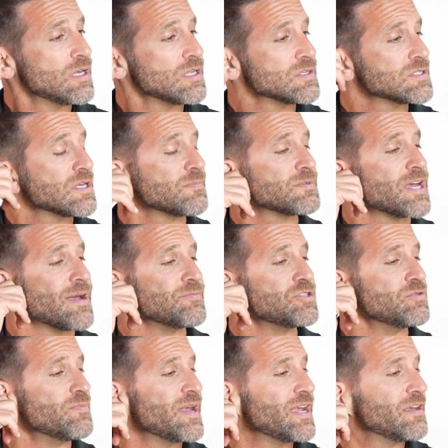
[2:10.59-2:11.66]
And sometimes
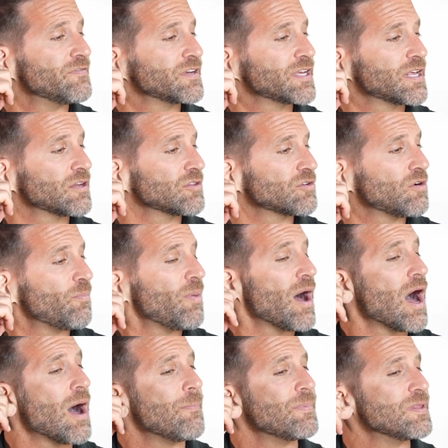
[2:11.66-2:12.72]
you may even get a little
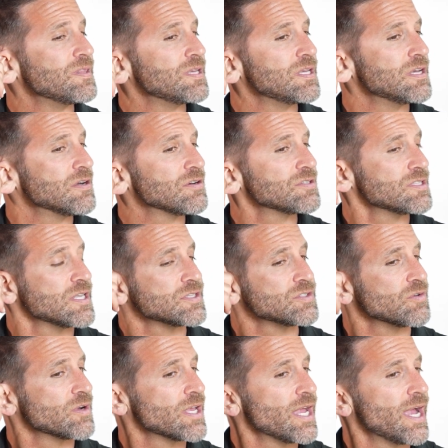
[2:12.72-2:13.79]
pop in the ears, and that's
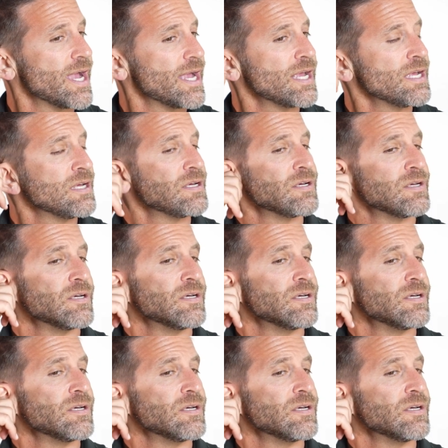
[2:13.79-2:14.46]
okay.